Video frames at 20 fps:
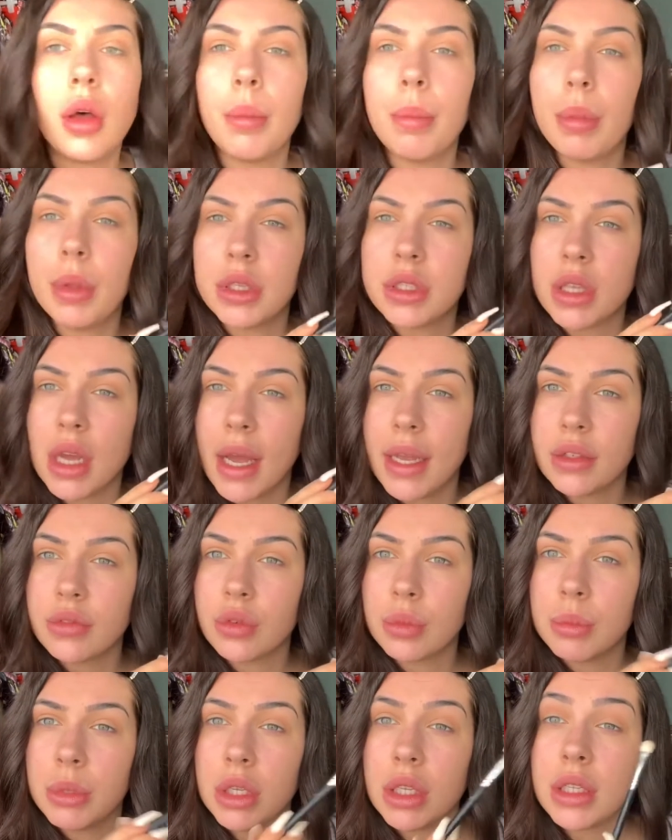besides
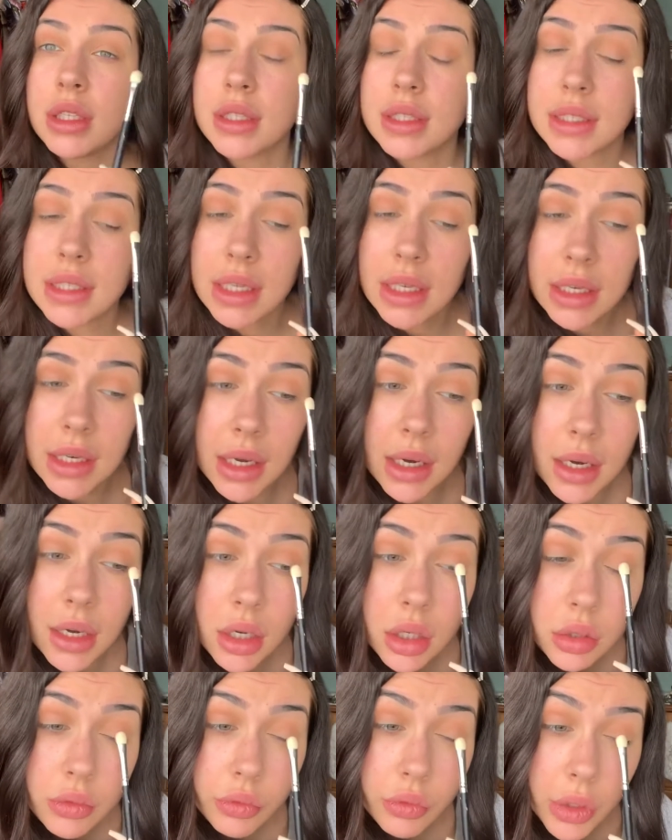from the
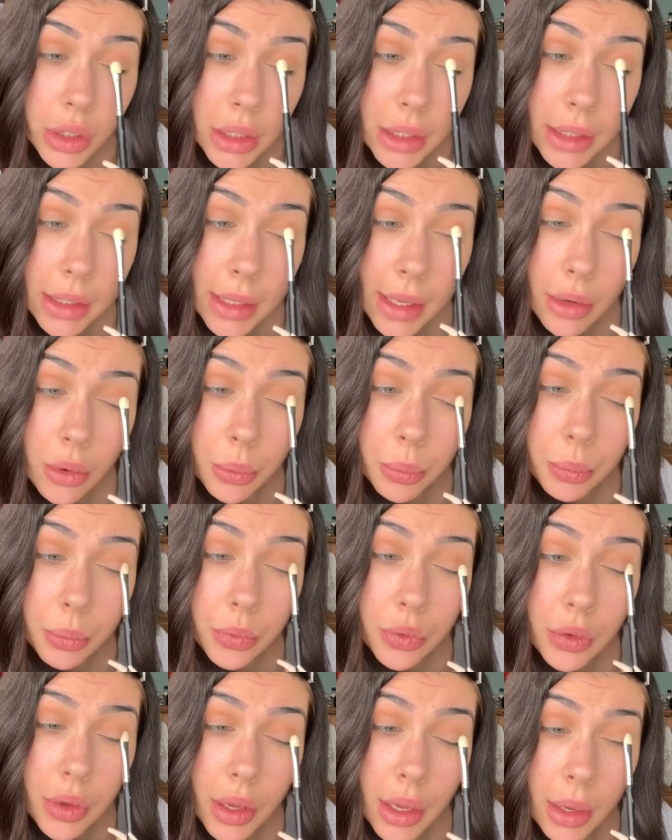concealer, really
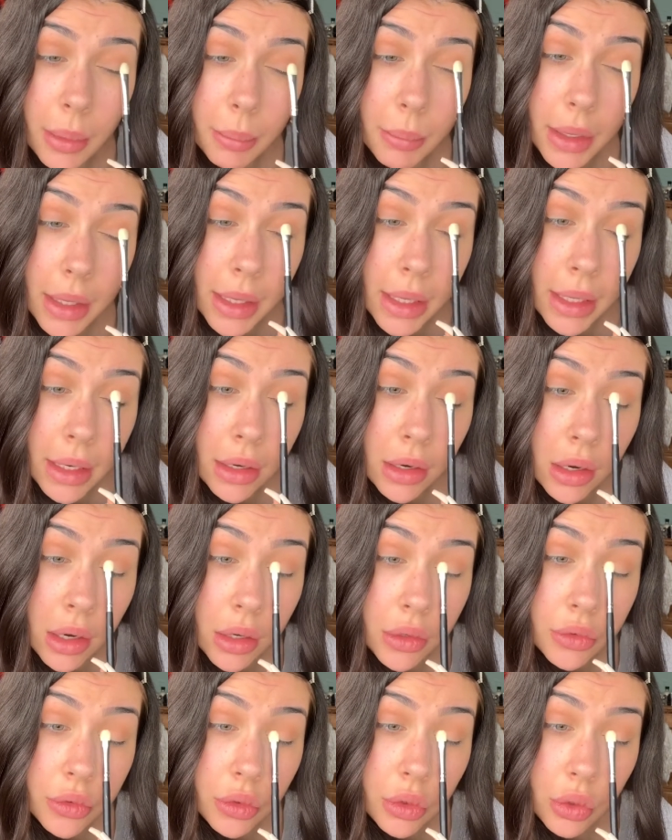helps it
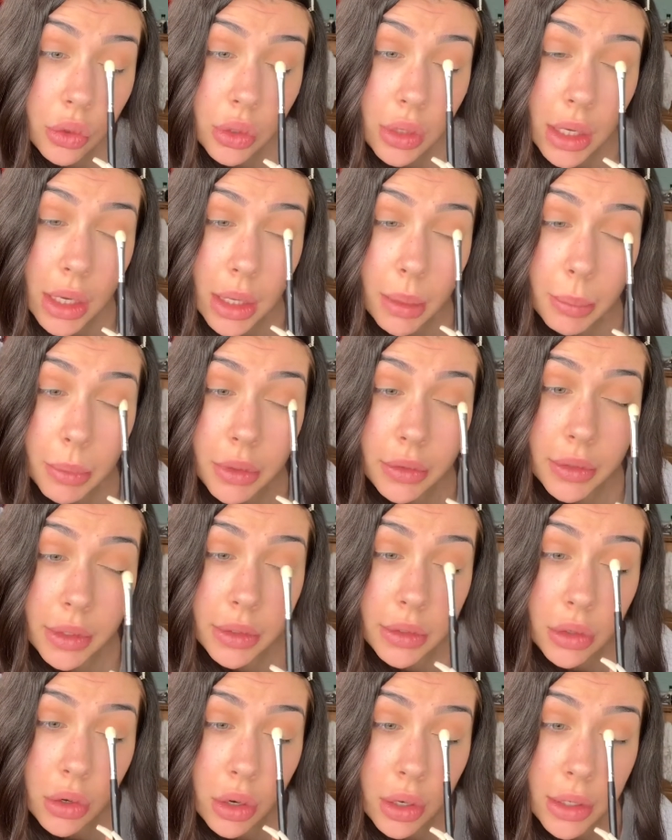last longer because
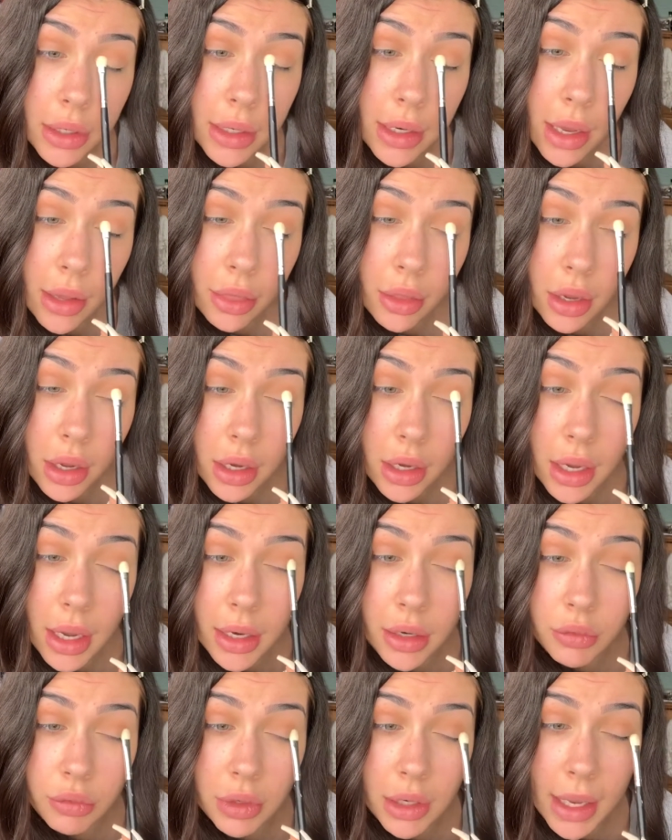it's got another
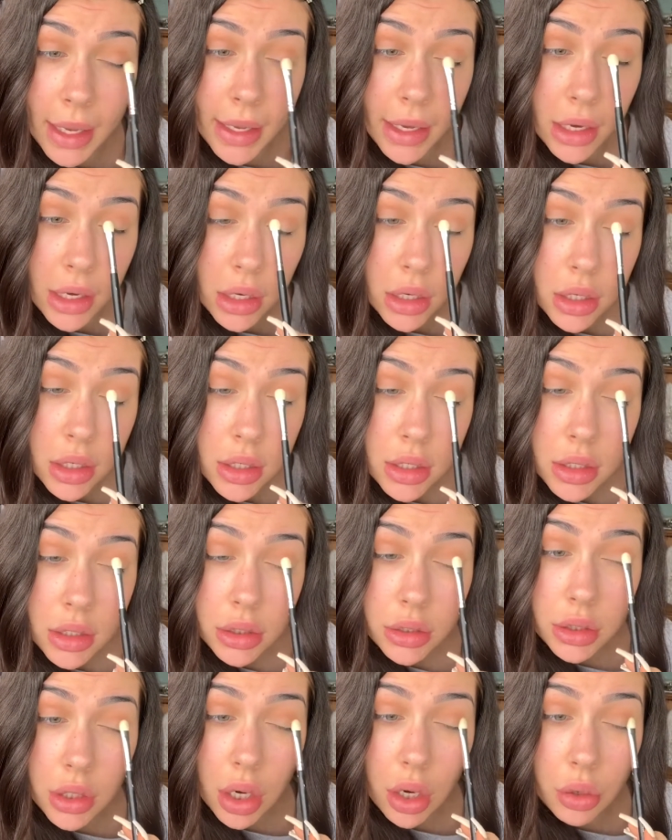kind of layer
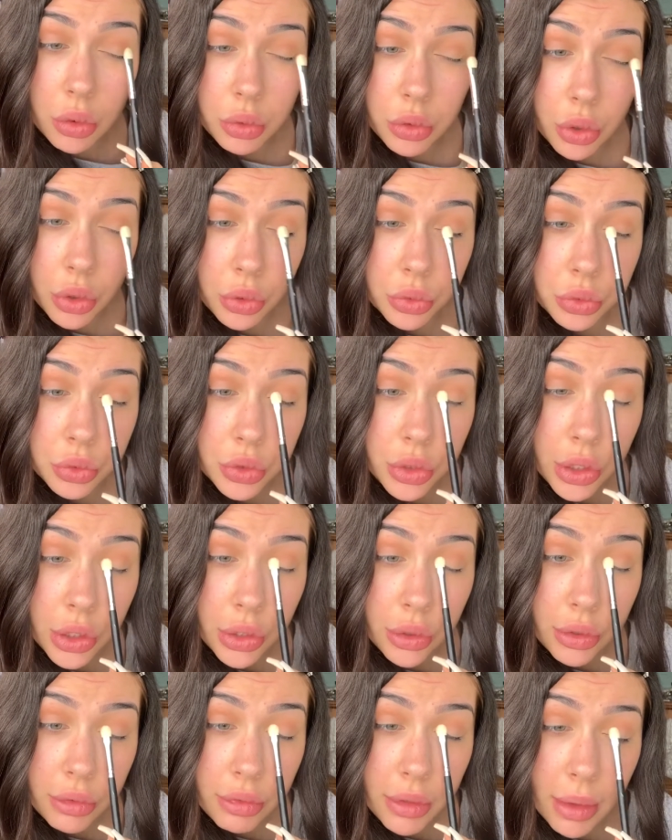to hold on to,
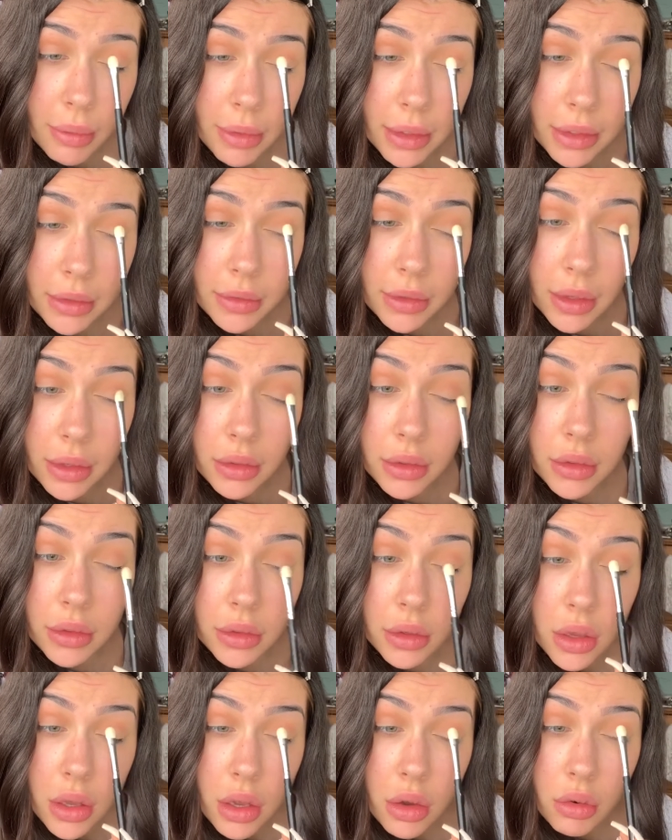if that makes sense,
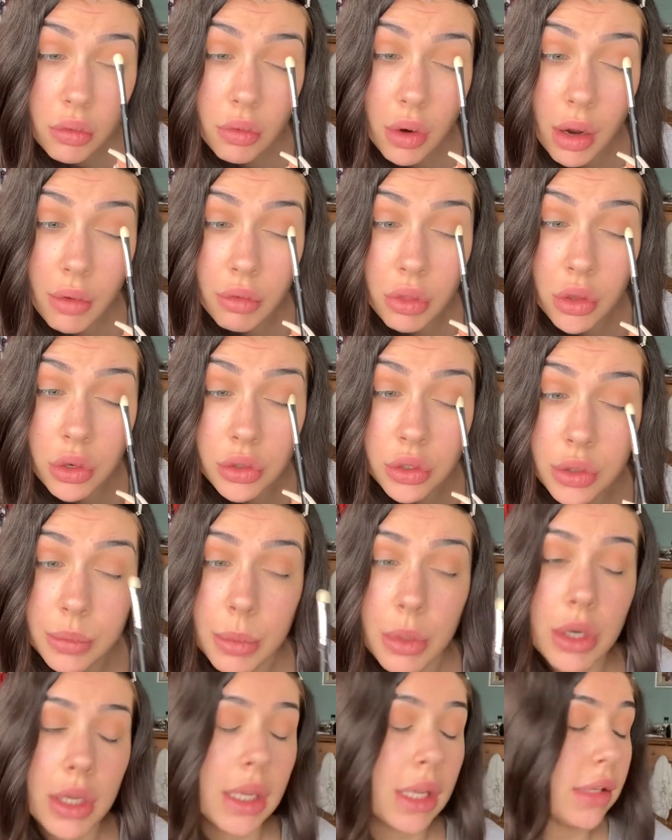rather than just
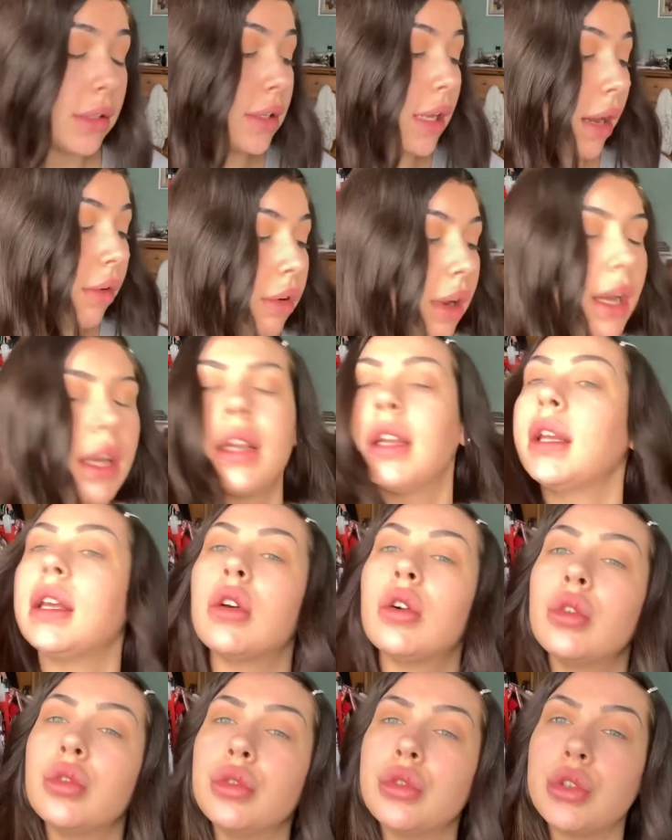putting it directly
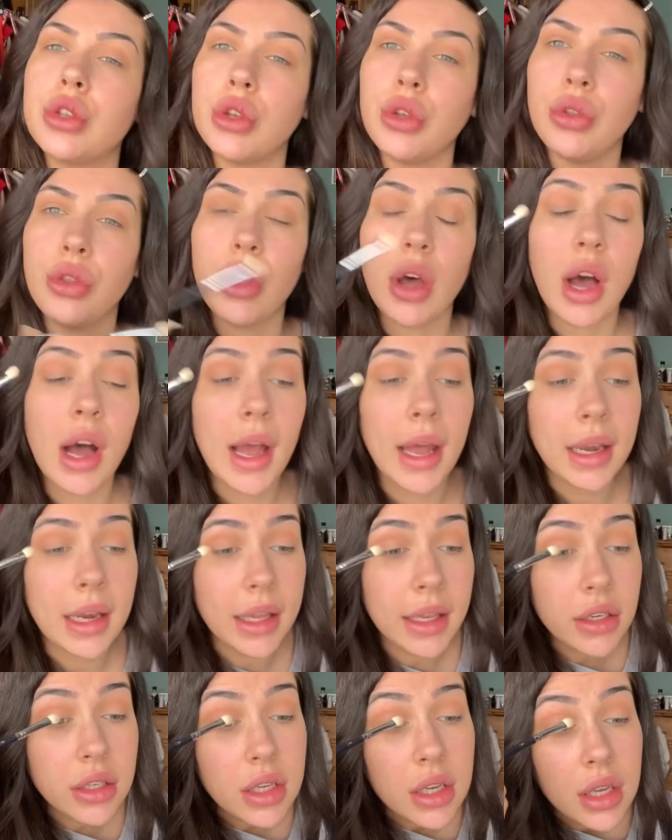onto the
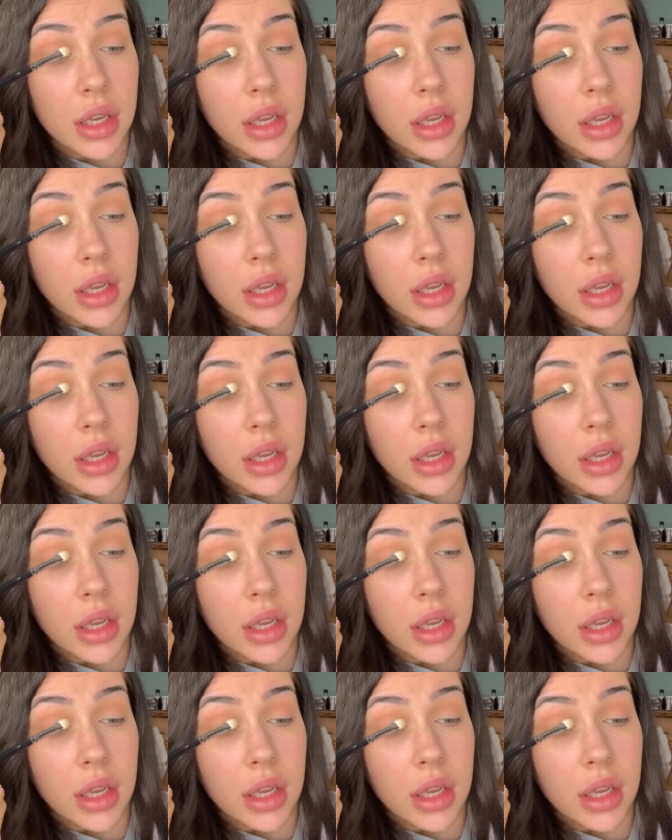eyelid.